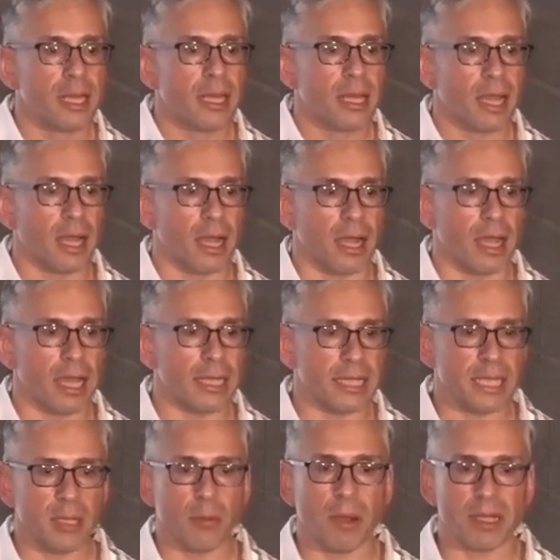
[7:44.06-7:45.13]
uh, an
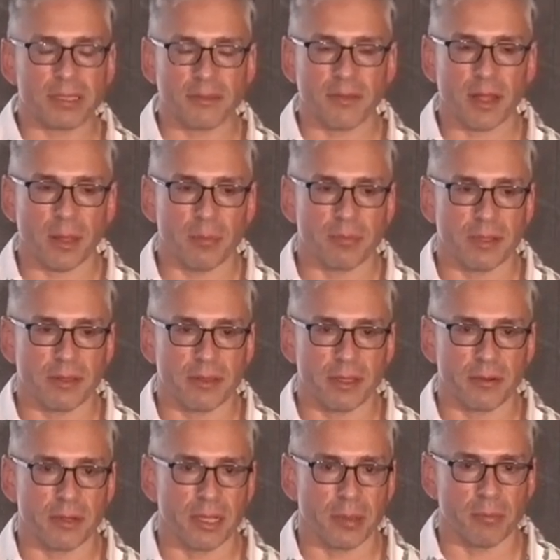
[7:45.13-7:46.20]
EY developed
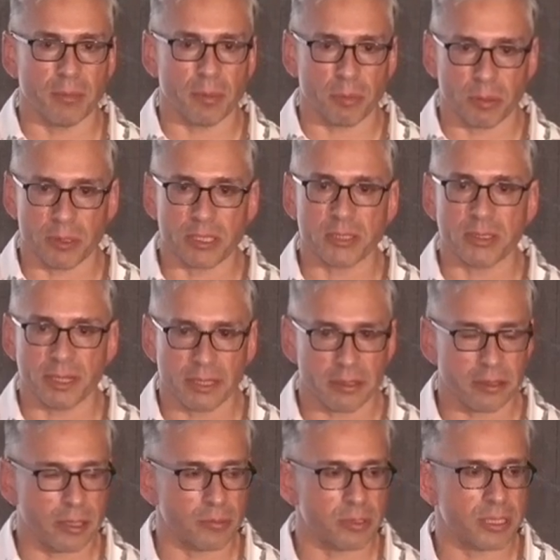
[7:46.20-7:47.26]
Ethereum, a permissioned
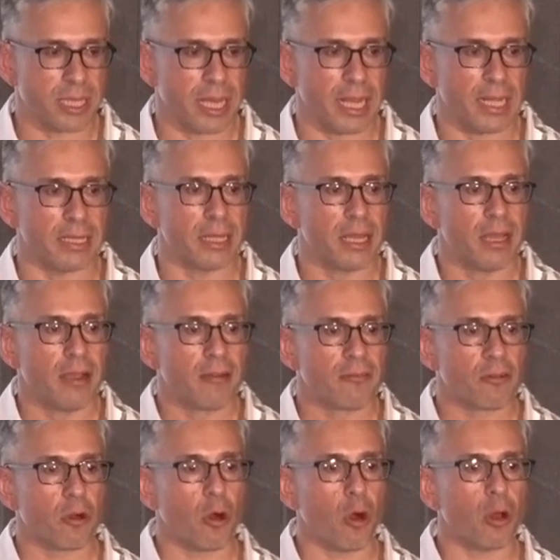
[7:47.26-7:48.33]
Ethereum chain
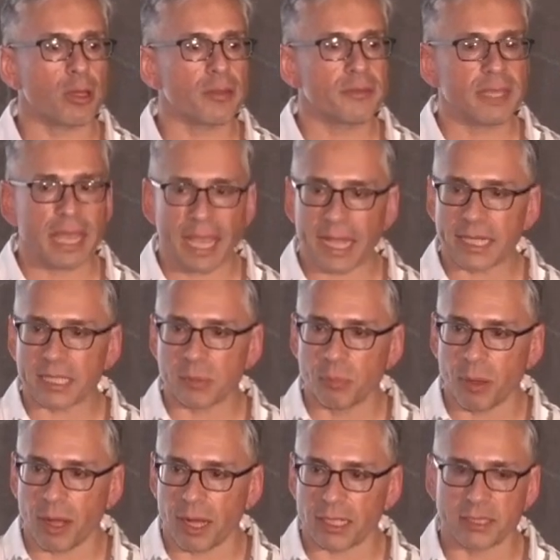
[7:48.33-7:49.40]
for all of the
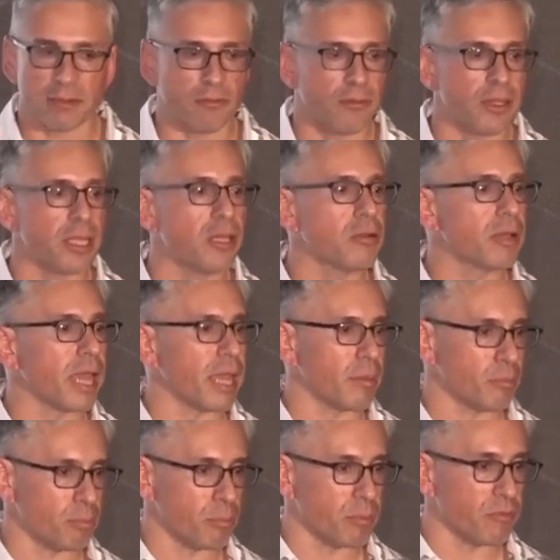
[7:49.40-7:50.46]
Xbox video
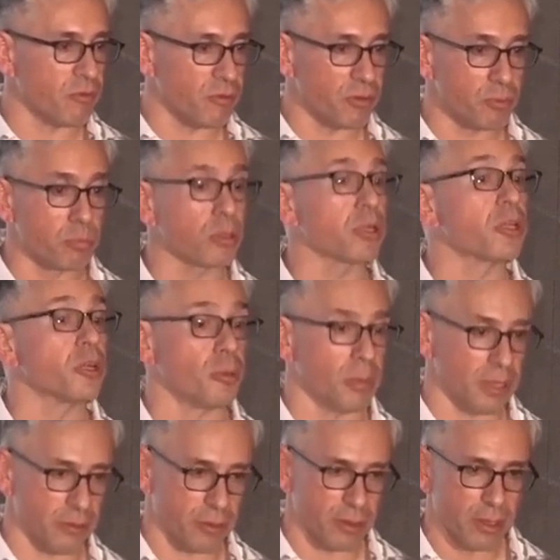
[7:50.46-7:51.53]
game
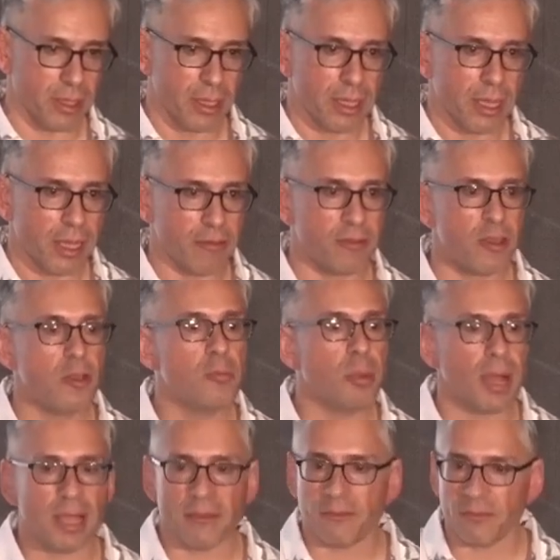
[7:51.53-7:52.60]
procurement. If you
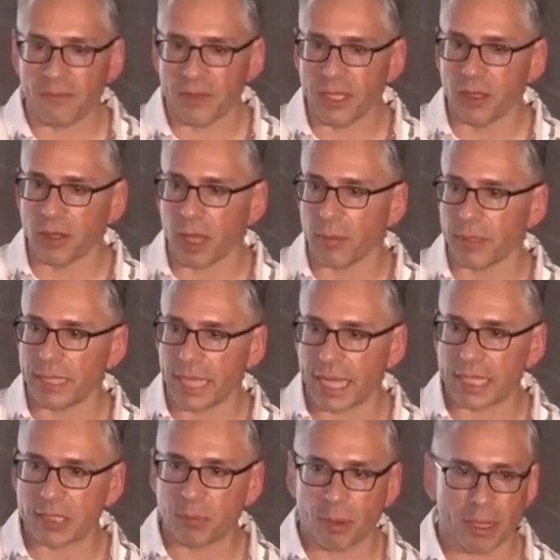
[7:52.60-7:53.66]
buy a video game on the
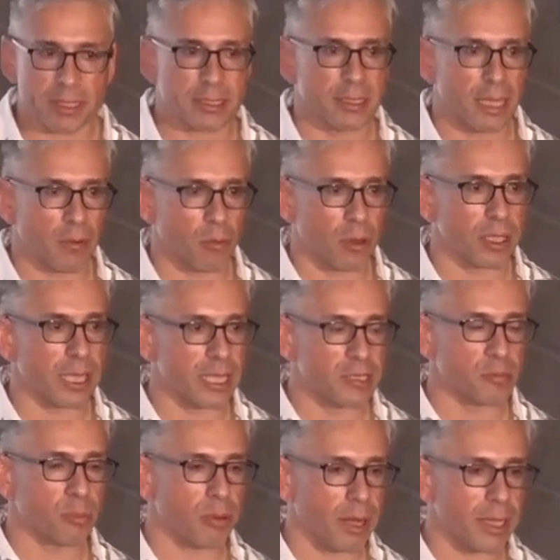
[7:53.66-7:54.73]
Xbox network, it's
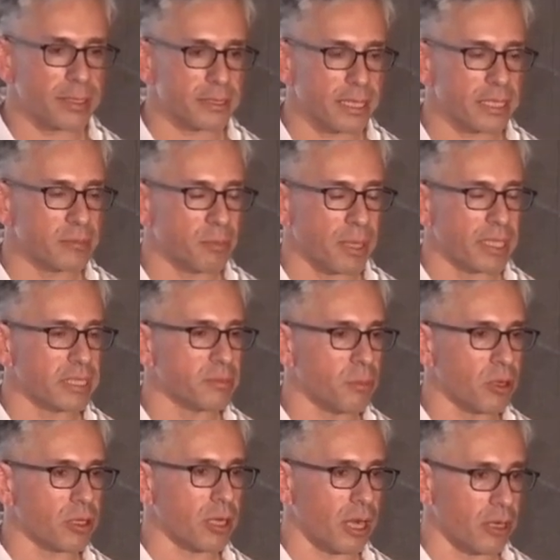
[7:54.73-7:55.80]
processed by a
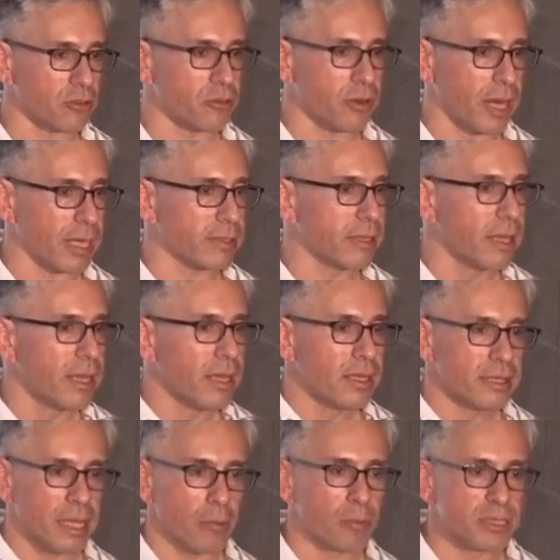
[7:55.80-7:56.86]
smart contract
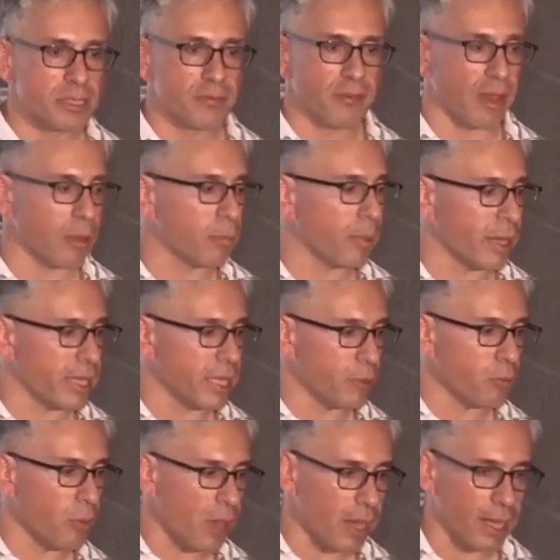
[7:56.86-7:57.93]
that was developed by
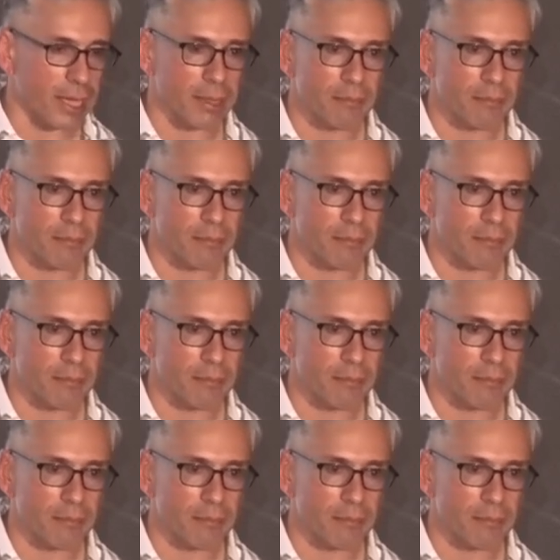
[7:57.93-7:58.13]
EY.